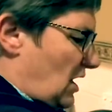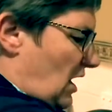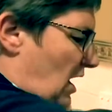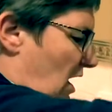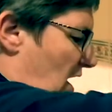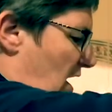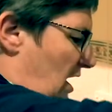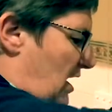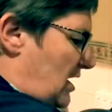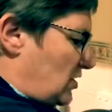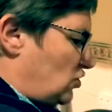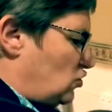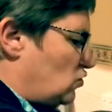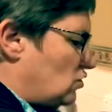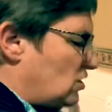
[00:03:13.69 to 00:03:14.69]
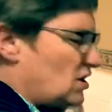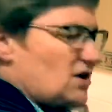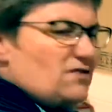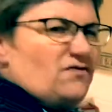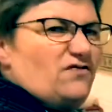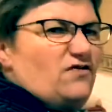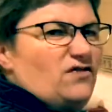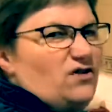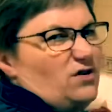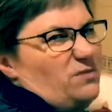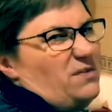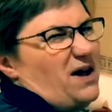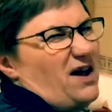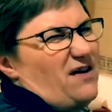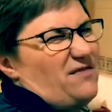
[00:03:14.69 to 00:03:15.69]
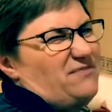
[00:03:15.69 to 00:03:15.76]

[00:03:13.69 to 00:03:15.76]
and cook it for about